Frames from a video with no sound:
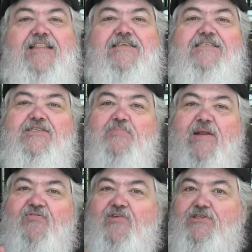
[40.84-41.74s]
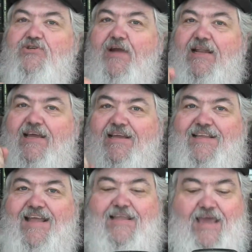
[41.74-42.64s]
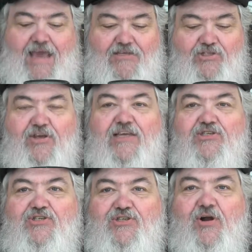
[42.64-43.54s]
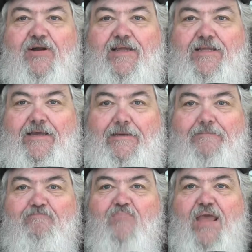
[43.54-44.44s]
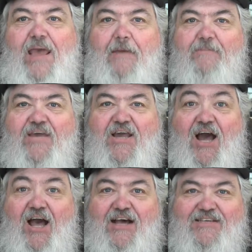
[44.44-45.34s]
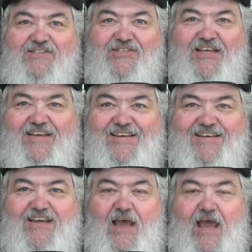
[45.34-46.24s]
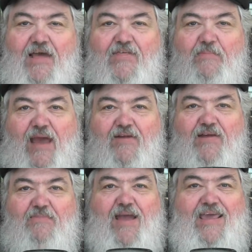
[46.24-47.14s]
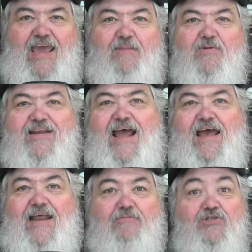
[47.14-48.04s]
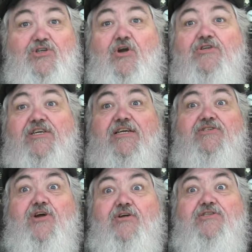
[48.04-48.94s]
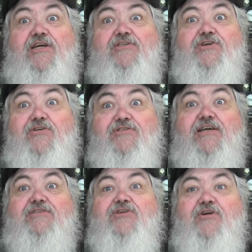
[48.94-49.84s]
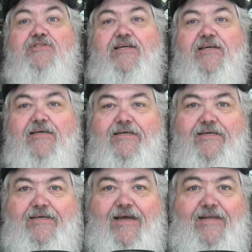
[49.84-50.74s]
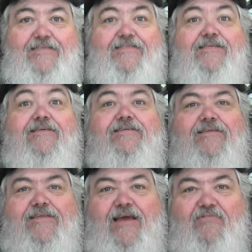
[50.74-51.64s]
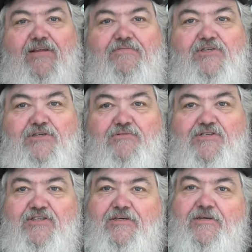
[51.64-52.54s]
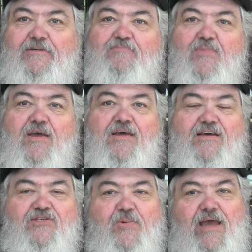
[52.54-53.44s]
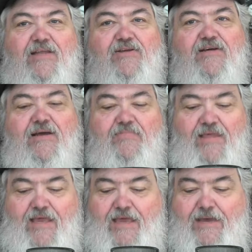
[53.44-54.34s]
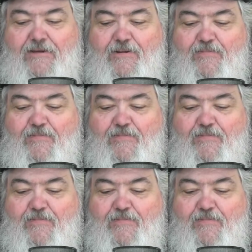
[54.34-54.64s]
This has been a frustrating netcast to get started because the battery in my camera died. I was charging and charging and charging and charging, and it still didn't have enough juice. So we had to hook up the